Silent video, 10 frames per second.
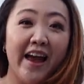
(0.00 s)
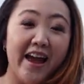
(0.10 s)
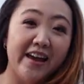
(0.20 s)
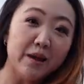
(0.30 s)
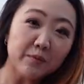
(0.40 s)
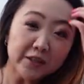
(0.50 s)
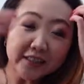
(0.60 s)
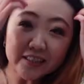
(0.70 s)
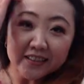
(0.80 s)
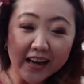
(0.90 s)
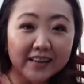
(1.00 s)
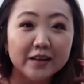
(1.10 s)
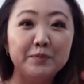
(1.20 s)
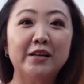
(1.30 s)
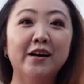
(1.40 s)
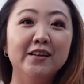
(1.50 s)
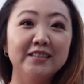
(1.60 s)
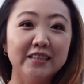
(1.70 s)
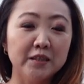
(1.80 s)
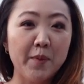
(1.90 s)
And I'm really excited
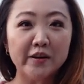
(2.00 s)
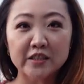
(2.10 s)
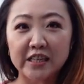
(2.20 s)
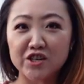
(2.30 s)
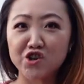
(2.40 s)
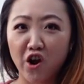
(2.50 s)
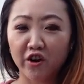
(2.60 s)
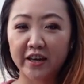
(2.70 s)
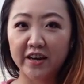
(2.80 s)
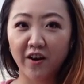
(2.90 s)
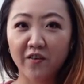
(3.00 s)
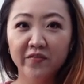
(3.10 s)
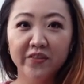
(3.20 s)
because it's about to get dark here